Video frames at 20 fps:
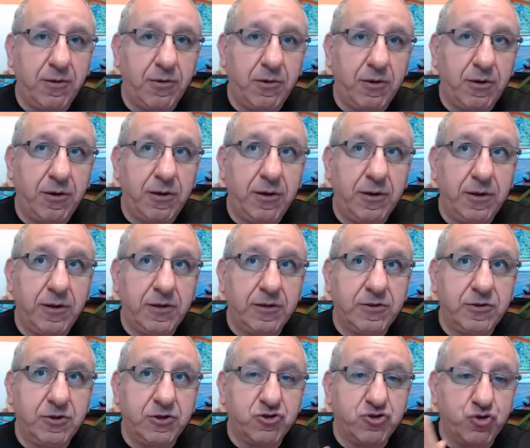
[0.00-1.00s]

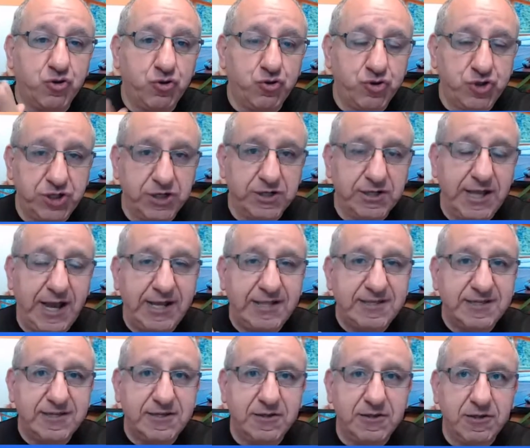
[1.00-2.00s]
the solution.
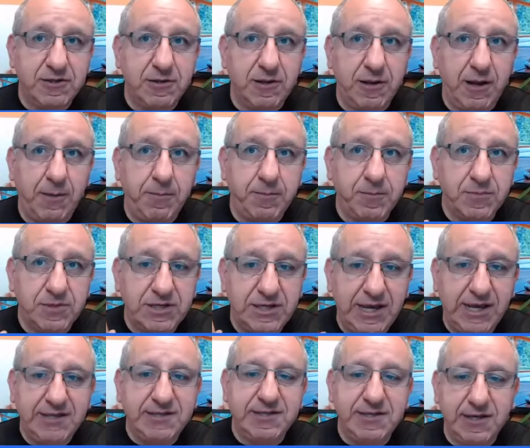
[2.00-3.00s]
That's, I'm
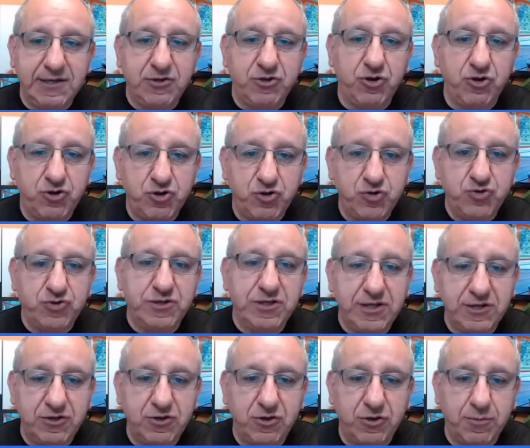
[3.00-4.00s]
guessing you're
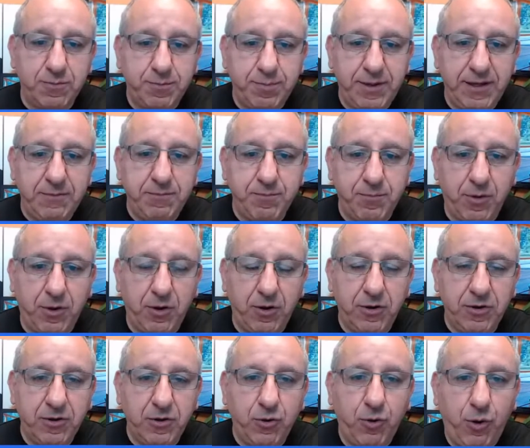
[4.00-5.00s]
using your pit
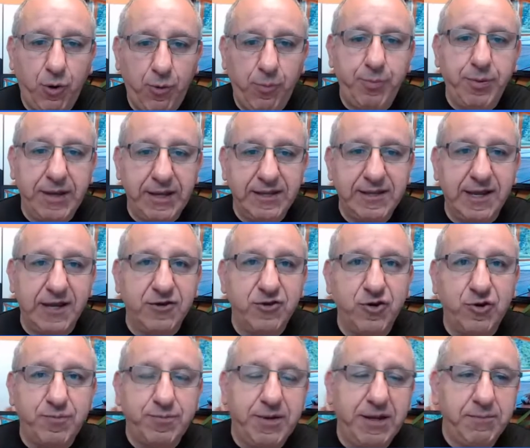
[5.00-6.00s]
bull, hoping that
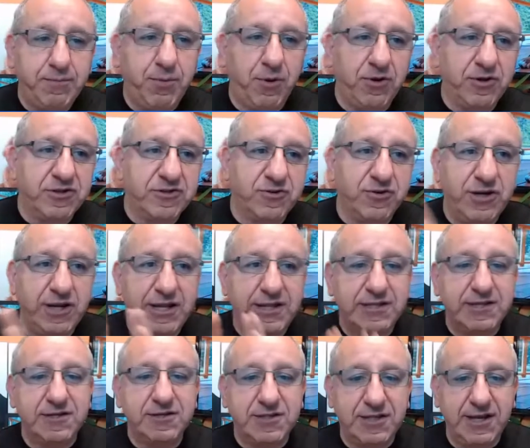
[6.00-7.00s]
your pit bull is going to
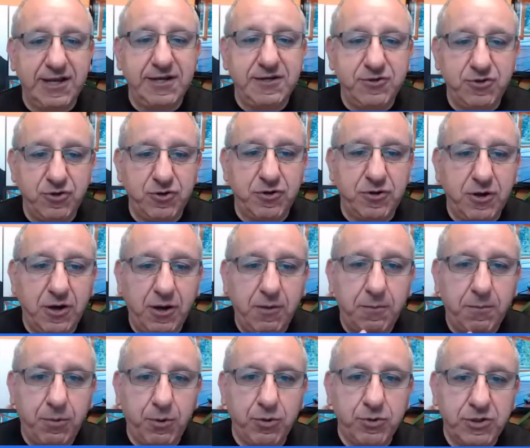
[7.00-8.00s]
entertain your
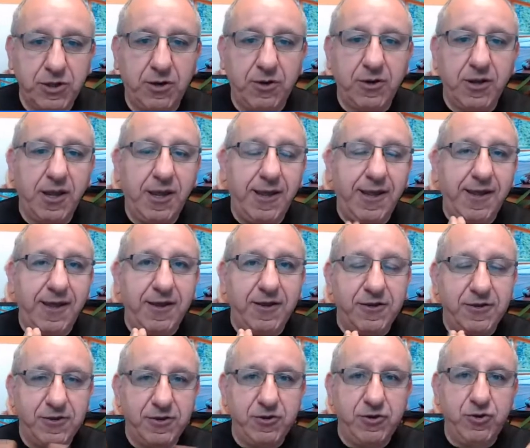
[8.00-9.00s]
bulldog.
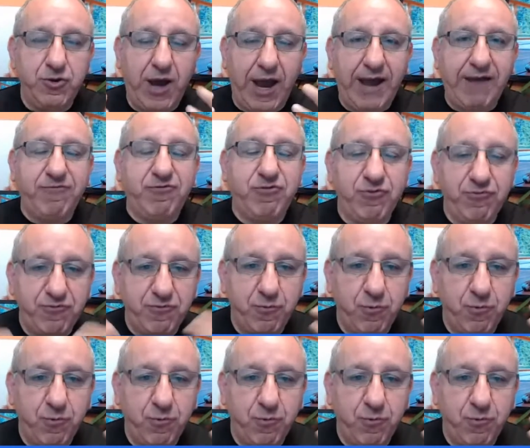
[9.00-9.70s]
You have to